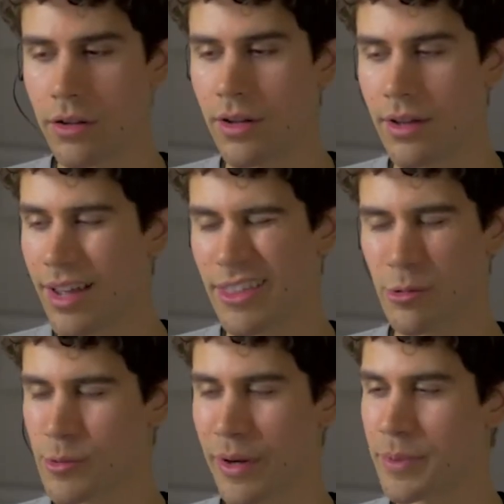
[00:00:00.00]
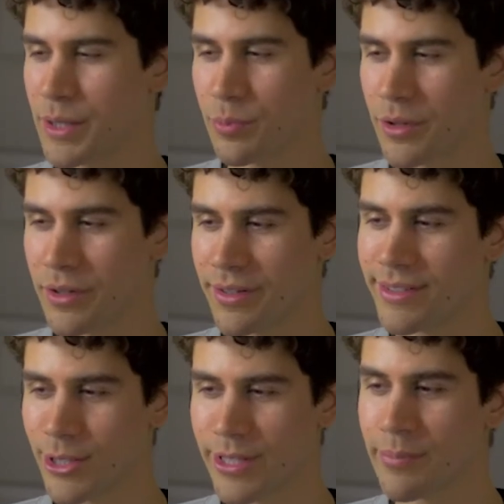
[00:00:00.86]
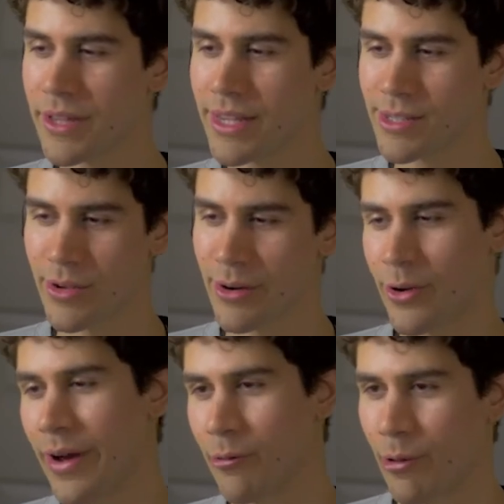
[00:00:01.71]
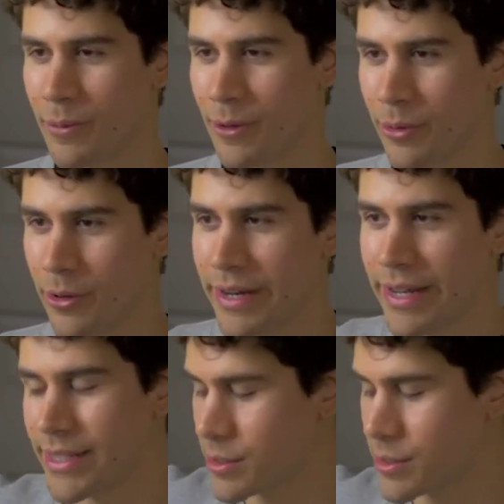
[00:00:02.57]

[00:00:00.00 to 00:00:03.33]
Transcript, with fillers: I think it was by People or something, so I don't know how reputable it is,